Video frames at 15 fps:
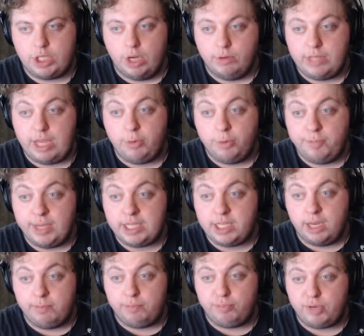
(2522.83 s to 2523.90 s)
they were picked
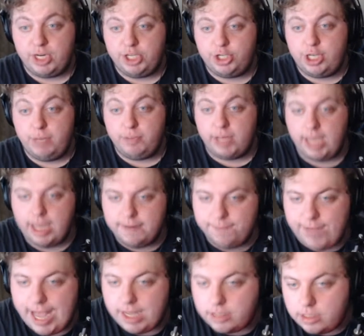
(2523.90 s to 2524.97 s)
up pretty cheaply. In
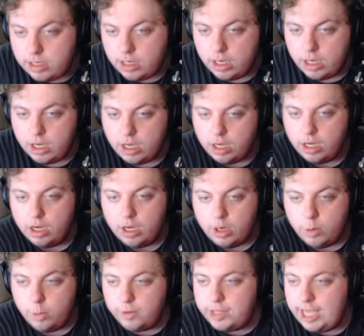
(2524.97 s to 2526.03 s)
fact,
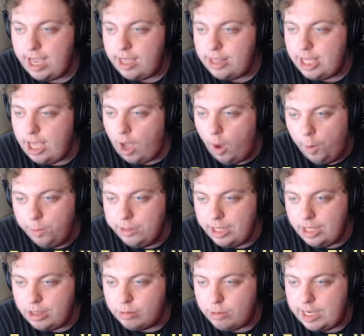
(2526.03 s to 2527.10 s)
were they the
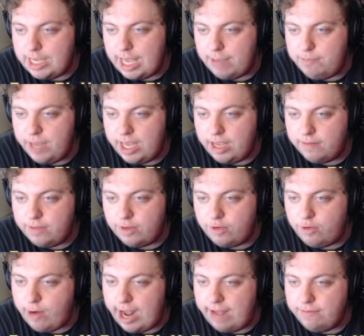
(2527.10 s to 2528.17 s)
only 3K pick of this
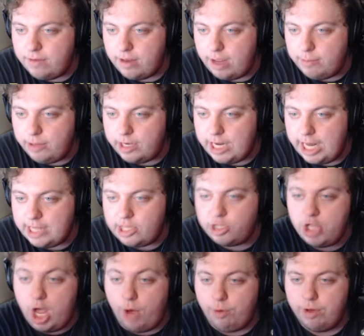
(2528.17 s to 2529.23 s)
draft? I'm looking at it.
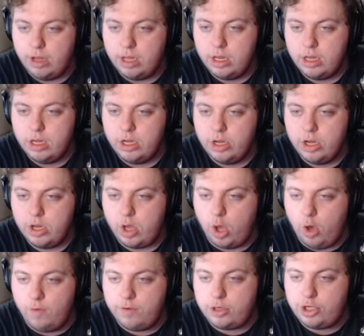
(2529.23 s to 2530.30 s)
No.
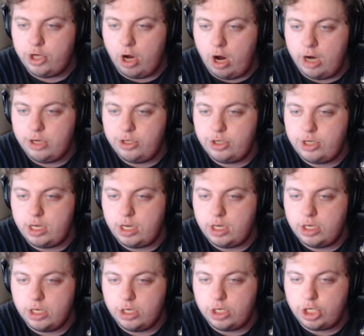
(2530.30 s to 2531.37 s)
Overcharged.
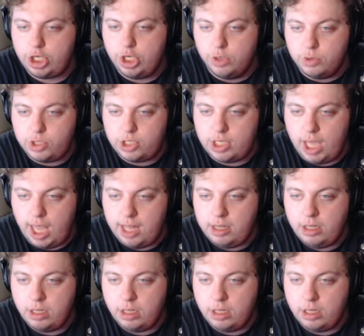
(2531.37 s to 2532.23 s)
Houston.